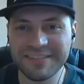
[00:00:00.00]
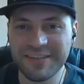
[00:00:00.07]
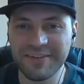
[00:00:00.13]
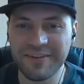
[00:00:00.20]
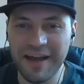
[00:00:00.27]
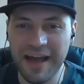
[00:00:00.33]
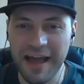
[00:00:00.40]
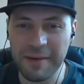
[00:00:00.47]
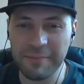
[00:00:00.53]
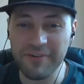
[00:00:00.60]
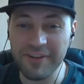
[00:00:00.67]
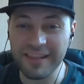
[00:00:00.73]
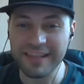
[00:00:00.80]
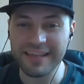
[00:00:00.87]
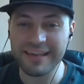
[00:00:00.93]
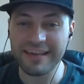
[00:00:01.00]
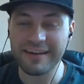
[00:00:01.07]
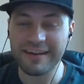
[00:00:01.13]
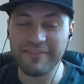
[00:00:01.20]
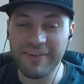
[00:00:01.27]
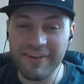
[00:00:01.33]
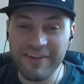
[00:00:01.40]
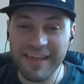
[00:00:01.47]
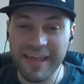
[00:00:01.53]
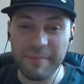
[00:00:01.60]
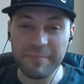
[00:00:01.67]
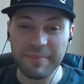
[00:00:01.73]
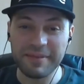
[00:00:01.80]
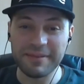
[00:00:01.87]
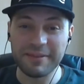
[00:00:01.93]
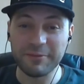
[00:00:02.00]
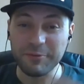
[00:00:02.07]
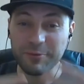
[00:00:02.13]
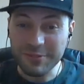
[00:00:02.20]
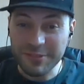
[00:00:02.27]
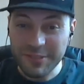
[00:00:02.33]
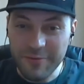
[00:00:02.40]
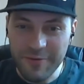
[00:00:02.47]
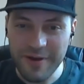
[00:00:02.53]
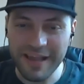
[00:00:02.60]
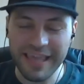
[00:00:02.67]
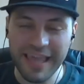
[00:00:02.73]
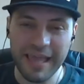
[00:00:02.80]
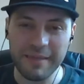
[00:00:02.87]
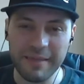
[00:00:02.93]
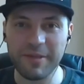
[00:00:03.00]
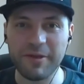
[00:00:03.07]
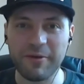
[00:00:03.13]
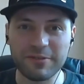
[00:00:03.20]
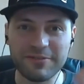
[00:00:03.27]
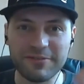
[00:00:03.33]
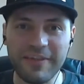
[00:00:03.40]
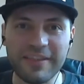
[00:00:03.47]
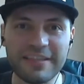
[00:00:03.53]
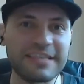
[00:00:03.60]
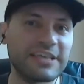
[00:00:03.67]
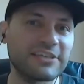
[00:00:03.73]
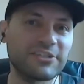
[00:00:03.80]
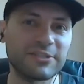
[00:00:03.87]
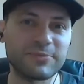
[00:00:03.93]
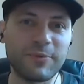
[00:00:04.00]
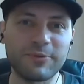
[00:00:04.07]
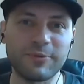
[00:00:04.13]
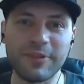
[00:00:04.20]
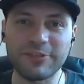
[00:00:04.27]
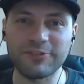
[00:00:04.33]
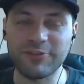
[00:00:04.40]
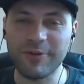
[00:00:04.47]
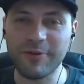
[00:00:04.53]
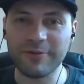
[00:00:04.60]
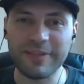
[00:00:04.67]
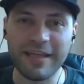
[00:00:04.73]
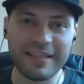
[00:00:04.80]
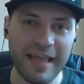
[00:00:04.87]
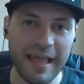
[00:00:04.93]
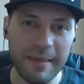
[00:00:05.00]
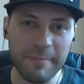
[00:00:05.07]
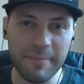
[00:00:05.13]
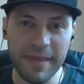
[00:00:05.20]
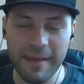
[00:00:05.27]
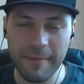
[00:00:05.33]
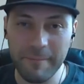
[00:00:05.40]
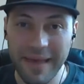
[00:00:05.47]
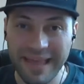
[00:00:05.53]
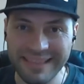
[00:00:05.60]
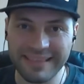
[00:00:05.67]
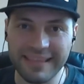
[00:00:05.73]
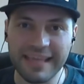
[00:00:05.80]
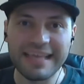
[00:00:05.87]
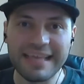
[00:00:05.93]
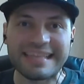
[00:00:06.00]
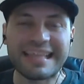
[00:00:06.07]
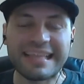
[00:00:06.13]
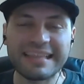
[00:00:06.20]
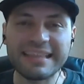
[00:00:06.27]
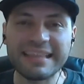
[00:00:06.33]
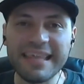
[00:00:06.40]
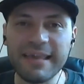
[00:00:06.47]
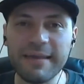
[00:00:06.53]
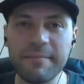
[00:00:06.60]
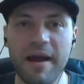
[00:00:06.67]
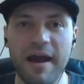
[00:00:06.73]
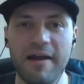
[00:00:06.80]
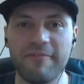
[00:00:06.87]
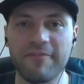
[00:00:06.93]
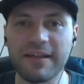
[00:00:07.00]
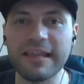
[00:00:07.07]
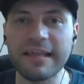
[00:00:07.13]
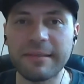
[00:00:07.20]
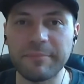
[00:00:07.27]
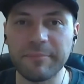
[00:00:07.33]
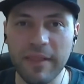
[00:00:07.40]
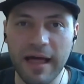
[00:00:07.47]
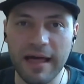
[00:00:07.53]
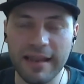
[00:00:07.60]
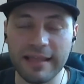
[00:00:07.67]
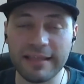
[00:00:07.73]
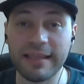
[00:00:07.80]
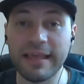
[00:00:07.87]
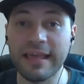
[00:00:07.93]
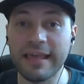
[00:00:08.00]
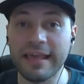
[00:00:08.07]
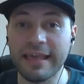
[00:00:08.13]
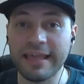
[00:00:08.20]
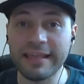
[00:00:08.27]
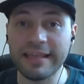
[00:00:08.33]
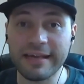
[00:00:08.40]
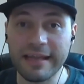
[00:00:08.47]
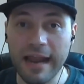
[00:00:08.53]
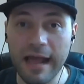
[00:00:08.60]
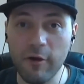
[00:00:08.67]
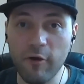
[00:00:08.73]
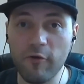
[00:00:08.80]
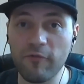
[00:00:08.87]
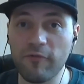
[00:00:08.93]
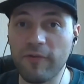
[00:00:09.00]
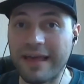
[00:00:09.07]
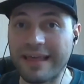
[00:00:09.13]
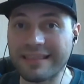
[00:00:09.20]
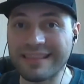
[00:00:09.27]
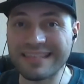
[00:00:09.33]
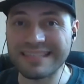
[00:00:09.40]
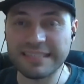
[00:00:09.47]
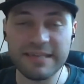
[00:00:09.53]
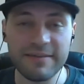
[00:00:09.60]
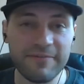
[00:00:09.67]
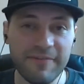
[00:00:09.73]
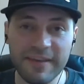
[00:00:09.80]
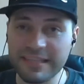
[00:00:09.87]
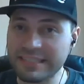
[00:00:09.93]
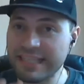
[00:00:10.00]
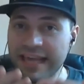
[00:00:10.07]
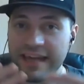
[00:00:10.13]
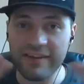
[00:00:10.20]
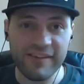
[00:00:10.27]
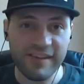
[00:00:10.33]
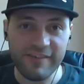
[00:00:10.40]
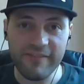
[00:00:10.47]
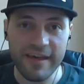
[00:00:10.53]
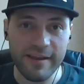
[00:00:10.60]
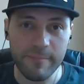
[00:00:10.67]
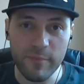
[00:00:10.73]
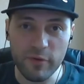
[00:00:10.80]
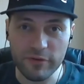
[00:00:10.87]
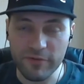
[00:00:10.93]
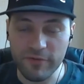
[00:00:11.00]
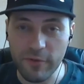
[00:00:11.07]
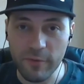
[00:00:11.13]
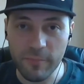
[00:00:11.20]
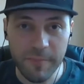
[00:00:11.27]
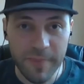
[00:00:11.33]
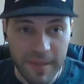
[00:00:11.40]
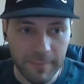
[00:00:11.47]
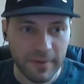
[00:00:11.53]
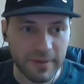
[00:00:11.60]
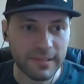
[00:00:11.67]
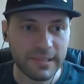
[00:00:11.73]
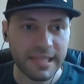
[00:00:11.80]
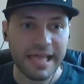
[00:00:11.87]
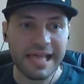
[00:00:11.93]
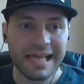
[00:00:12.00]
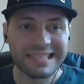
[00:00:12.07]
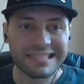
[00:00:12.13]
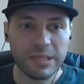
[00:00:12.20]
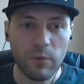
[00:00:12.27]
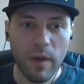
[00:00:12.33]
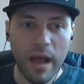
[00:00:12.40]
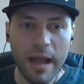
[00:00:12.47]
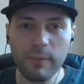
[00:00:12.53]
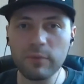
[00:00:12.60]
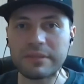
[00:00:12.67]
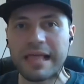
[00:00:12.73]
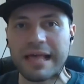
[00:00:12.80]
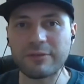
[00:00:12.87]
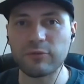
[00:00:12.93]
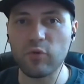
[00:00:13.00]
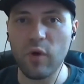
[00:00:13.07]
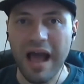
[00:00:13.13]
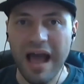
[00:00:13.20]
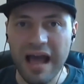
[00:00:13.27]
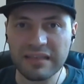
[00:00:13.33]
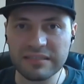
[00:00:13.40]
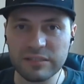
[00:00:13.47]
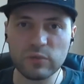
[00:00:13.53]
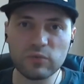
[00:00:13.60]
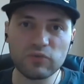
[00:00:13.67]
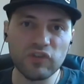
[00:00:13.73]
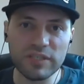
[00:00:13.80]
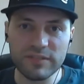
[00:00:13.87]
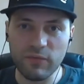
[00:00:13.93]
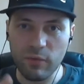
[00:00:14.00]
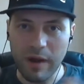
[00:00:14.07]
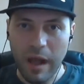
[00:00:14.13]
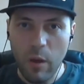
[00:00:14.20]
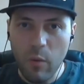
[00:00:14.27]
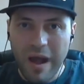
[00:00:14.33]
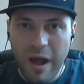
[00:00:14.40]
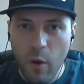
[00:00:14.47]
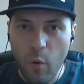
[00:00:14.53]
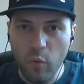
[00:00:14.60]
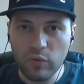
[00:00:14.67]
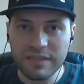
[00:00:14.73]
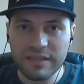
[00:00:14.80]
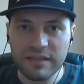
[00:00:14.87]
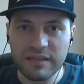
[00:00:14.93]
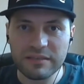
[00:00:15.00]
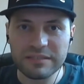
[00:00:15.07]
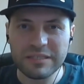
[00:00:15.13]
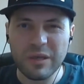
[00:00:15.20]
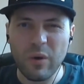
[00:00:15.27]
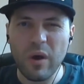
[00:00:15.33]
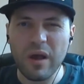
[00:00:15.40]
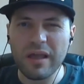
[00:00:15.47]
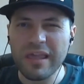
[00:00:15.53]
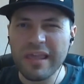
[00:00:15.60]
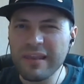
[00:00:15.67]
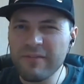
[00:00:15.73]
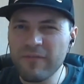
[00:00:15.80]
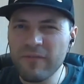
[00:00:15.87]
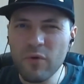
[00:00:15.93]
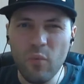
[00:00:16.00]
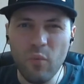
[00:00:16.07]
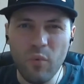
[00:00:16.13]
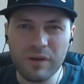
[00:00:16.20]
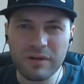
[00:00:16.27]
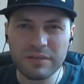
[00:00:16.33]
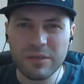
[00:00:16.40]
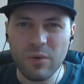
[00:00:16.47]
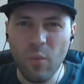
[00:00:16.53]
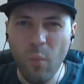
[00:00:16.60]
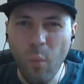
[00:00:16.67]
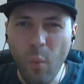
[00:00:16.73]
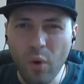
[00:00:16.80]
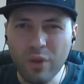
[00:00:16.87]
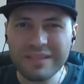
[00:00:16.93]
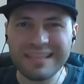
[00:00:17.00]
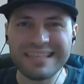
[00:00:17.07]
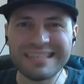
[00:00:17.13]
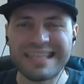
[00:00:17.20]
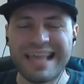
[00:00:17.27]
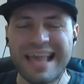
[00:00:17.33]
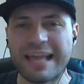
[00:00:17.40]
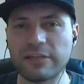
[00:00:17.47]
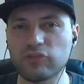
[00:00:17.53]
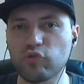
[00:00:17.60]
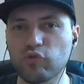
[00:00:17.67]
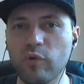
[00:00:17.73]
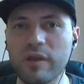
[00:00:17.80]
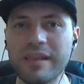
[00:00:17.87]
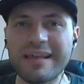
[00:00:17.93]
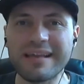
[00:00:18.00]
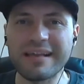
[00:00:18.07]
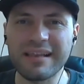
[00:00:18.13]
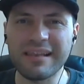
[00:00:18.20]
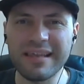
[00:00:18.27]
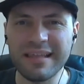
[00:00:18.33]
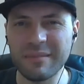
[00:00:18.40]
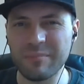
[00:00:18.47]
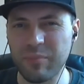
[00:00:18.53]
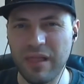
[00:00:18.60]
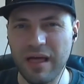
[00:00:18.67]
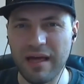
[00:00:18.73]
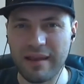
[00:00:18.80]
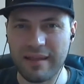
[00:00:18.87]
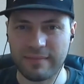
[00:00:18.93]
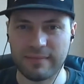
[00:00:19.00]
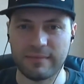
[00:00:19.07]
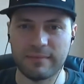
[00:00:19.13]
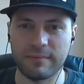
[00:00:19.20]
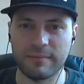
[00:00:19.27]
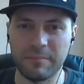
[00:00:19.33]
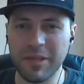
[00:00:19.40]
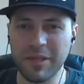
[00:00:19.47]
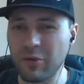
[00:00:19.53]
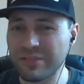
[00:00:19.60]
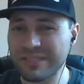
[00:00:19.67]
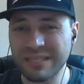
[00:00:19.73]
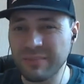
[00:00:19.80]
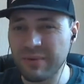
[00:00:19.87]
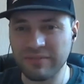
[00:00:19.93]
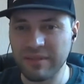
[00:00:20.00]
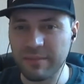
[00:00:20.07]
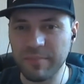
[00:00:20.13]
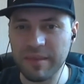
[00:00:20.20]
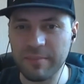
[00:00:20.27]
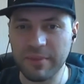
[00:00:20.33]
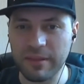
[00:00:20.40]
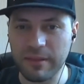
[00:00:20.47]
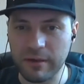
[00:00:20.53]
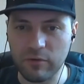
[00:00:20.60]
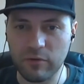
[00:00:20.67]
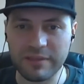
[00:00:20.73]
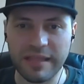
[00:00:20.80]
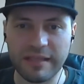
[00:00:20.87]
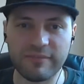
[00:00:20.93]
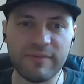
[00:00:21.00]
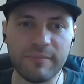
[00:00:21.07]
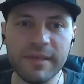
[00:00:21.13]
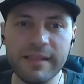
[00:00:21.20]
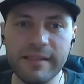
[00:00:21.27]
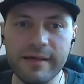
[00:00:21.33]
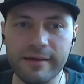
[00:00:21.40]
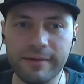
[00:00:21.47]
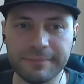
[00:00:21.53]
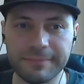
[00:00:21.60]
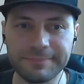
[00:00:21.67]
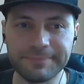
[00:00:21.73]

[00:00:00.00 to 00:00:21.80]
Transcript: So I'm really uh, very happy to see you again because, fellas, I just want to let you know that I met the team of Clean Planet in Krakow at the SteemFest. They are really very beautiful people. So I would like to ask you just for our audience, in few words, what is actually Clean Planet? Because some of the people are not that familiar.